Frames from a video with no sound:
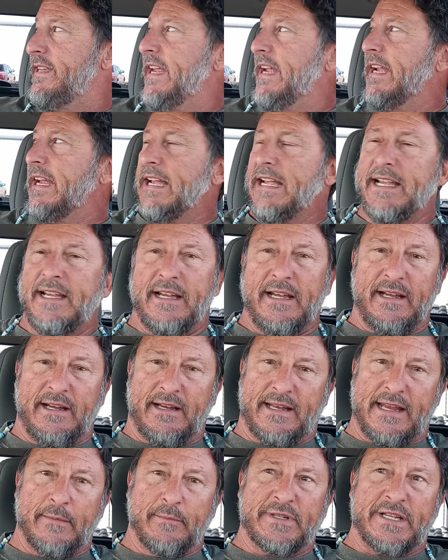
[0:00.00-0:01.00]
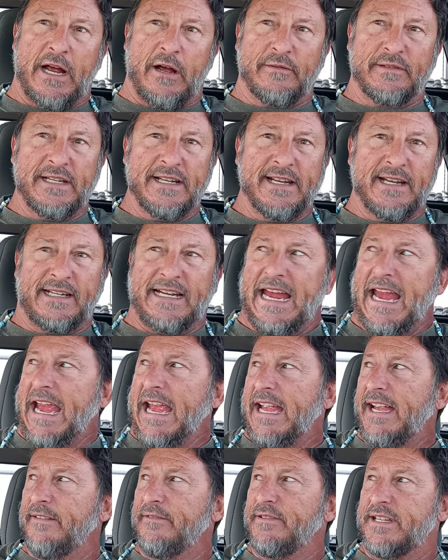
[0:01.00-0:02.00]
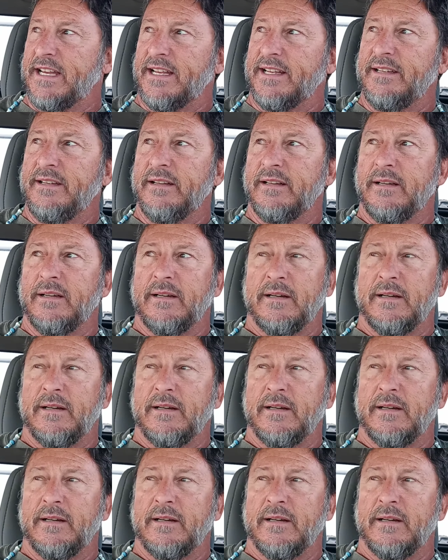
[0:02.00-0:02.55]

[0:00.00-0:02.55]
digging themselves into caves and